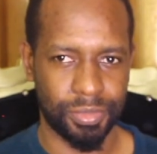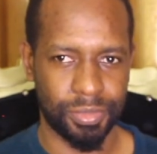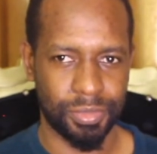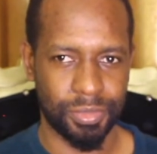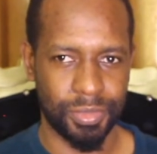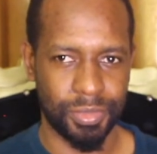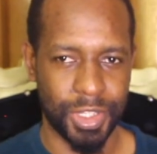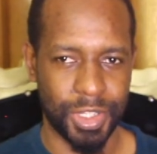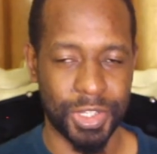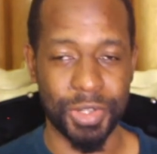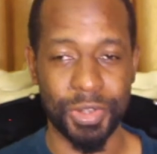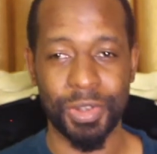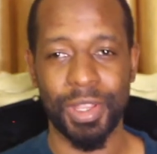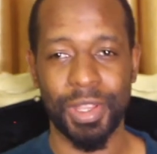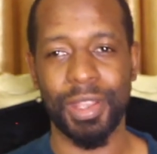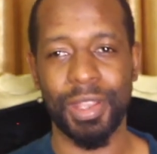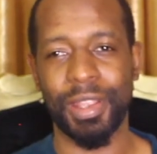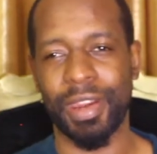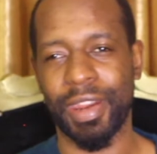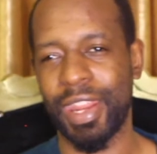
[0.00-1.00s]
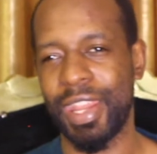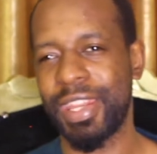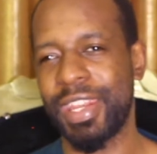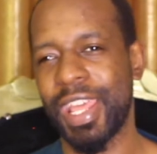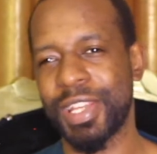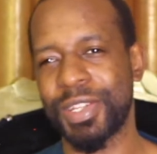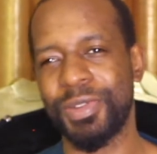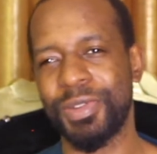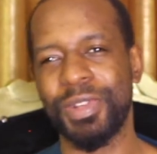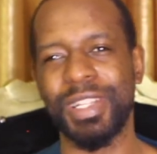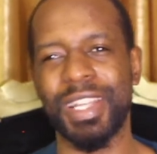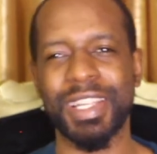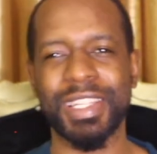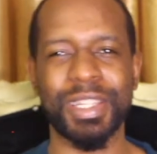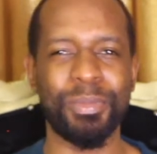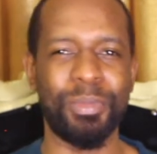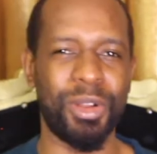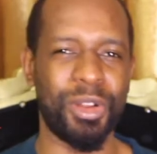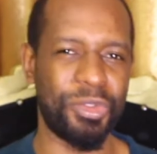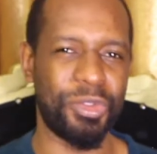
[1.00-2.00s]
It's, red does not just
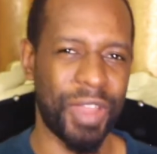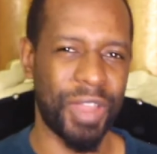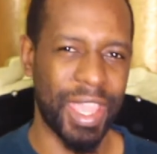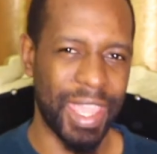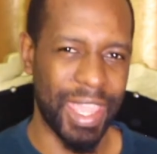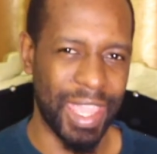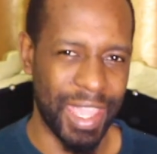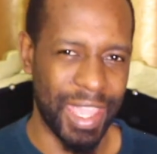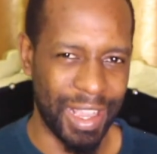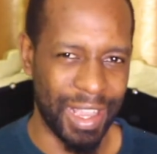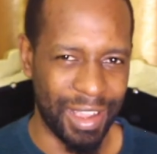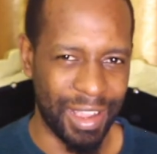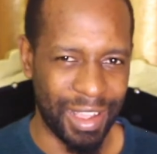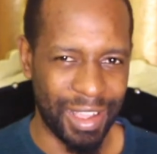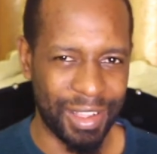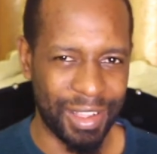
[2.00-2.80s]
symbolify anger.